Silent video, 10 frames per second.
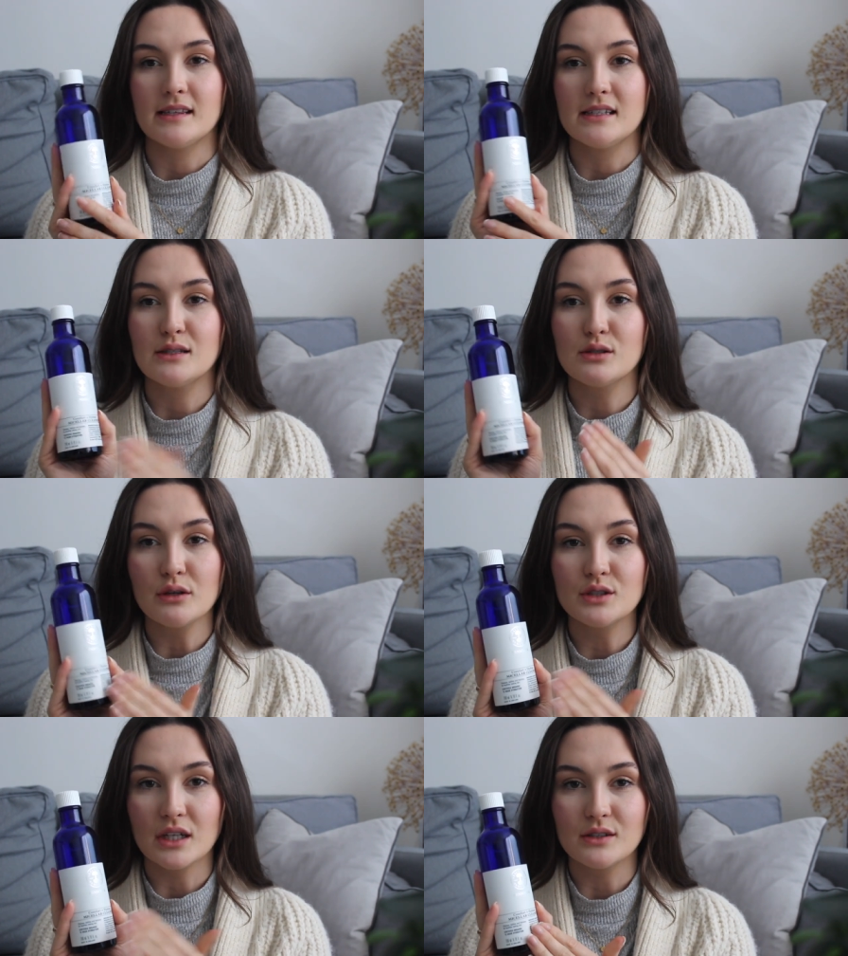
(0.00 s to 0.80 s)
This is
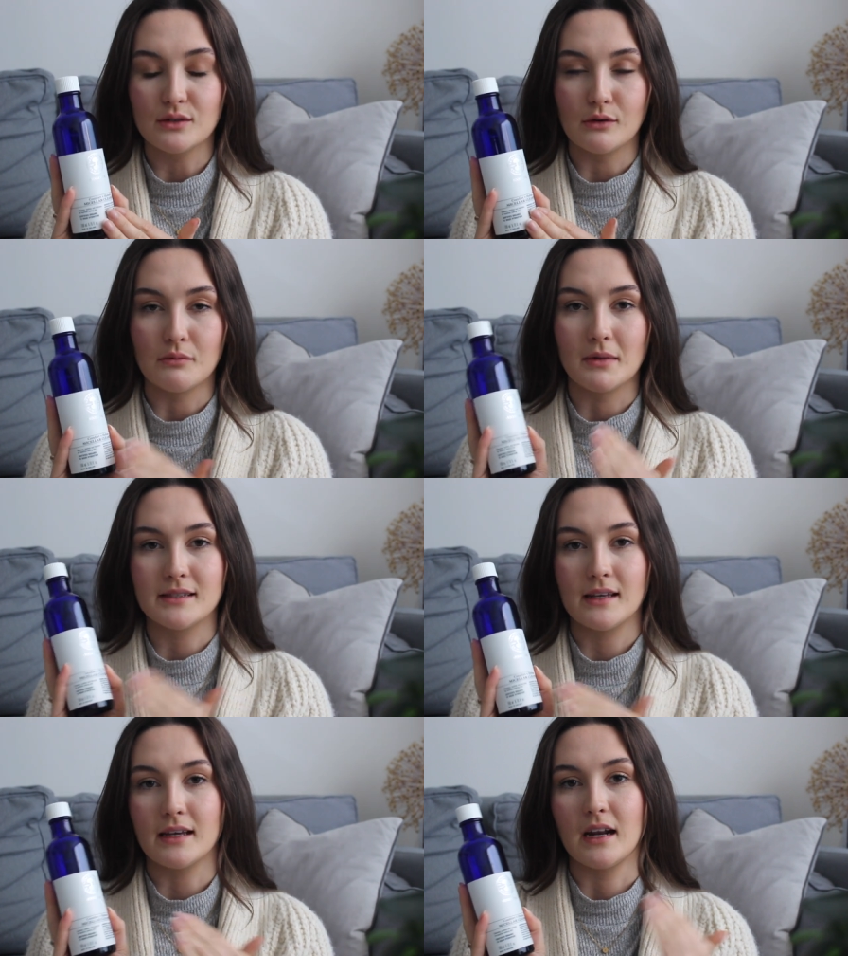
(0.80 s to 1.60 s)
so gentle on my
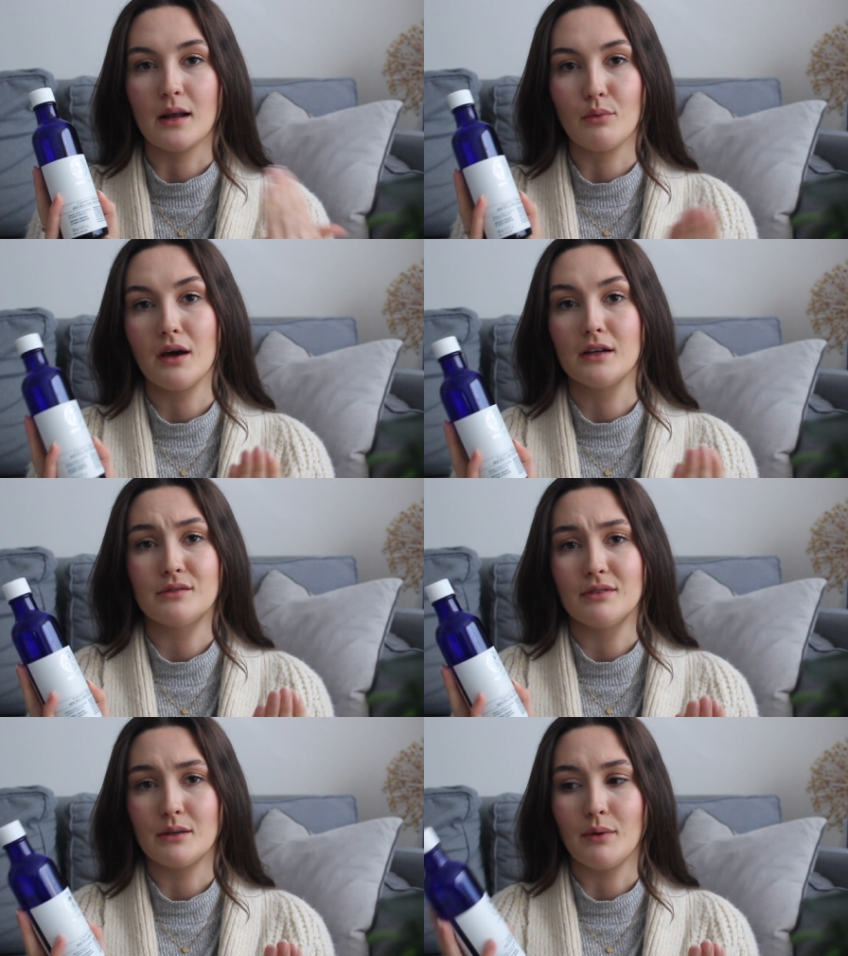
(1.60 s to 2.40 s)
skin and it
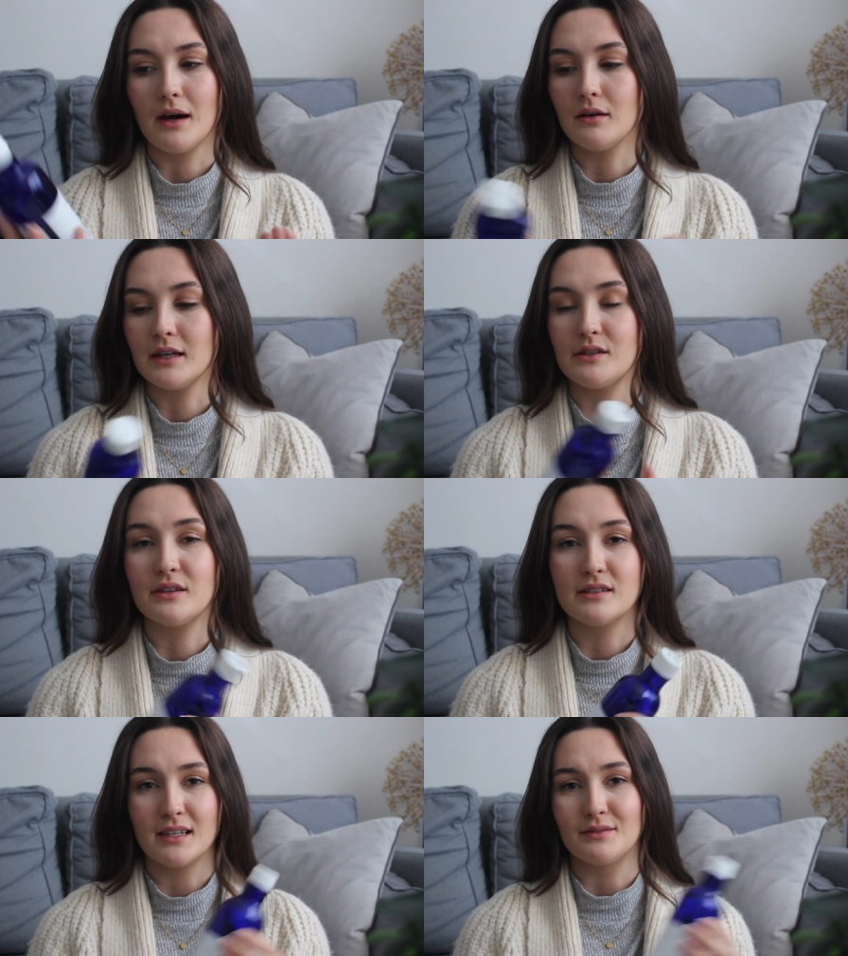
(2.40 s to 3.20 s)
works really well. As you
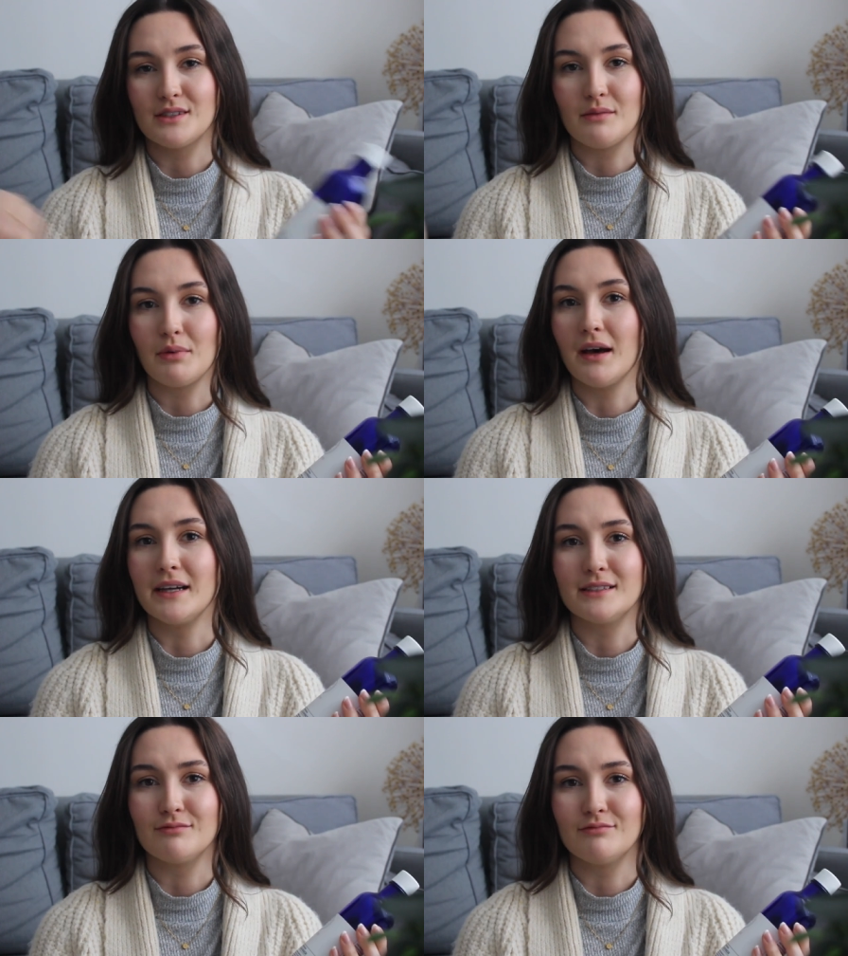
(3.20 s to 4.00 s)
can see, I've just
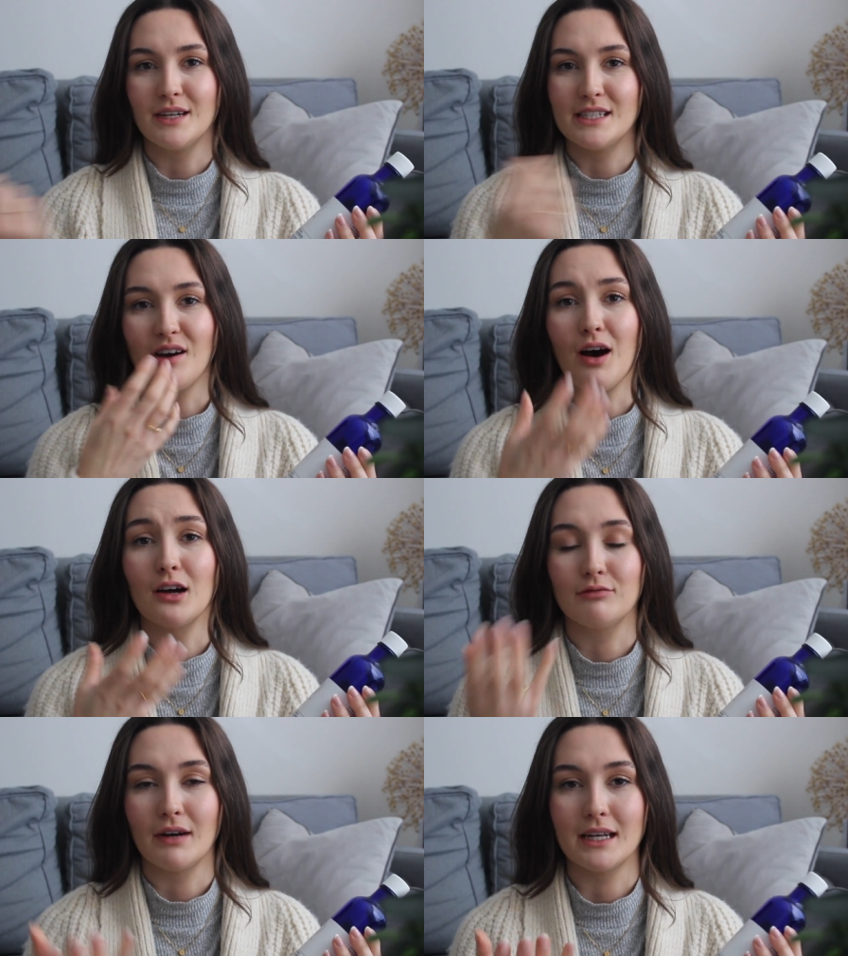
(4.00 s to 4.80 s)
applied really
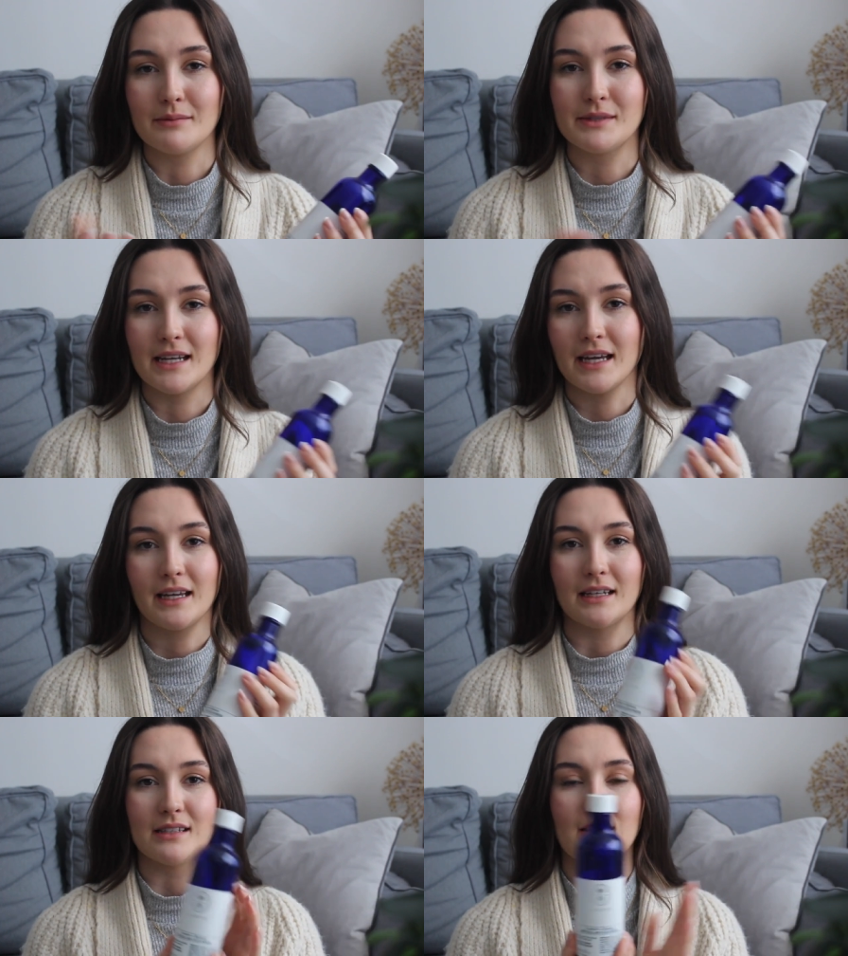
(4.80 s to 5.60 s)
dark red
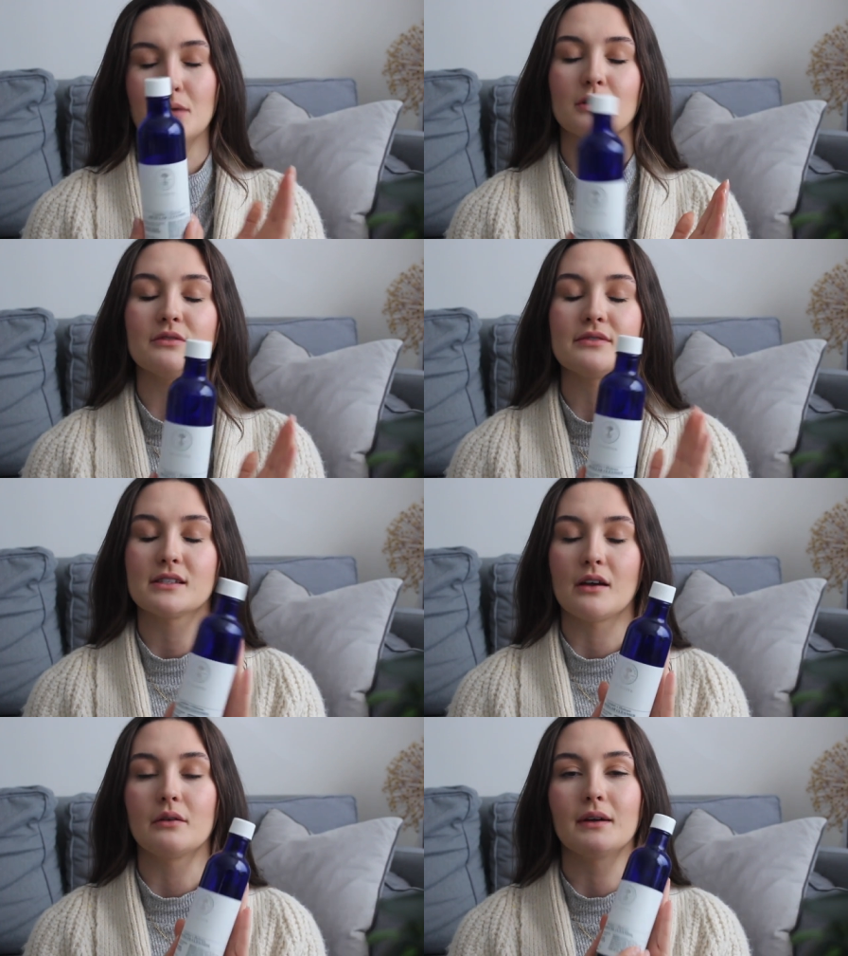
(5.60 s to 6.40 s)
lipstick and it's come off
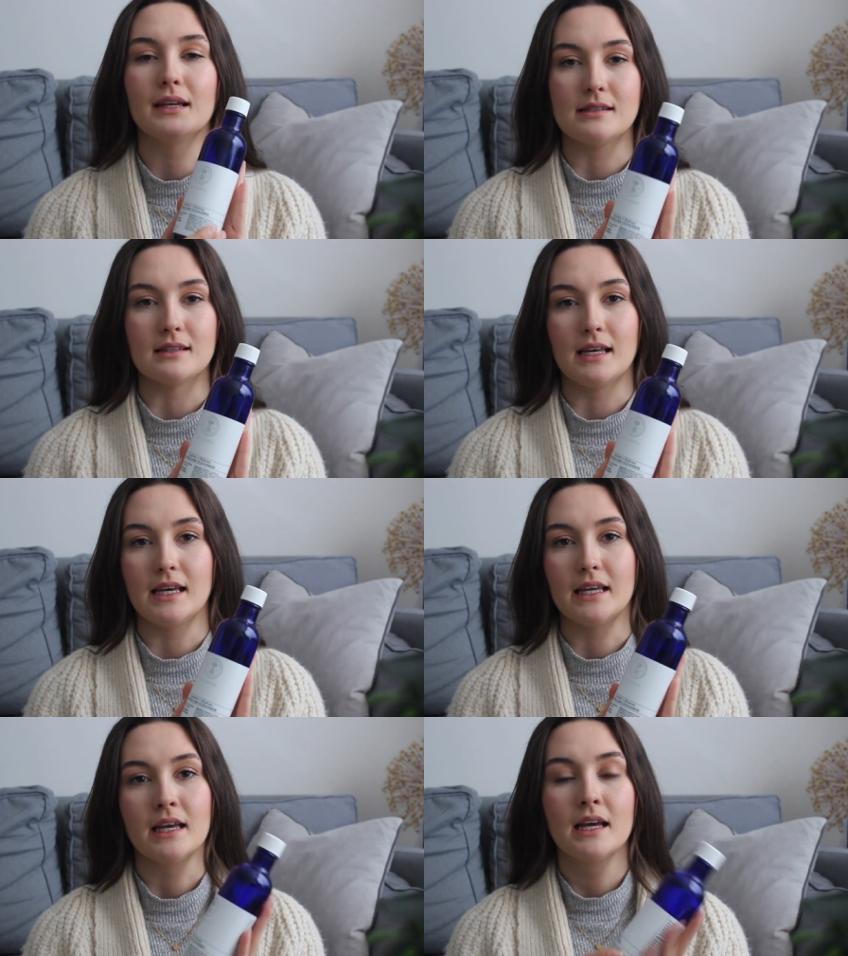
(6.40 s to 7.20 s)
so
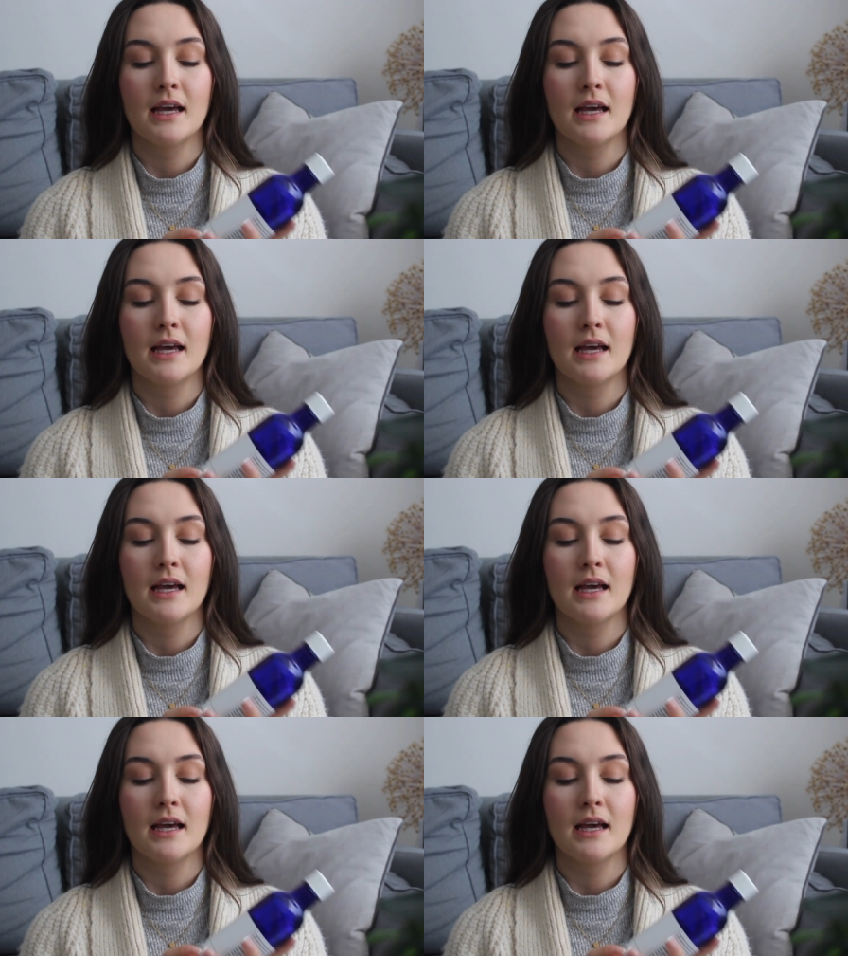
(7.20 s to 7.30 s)
easily.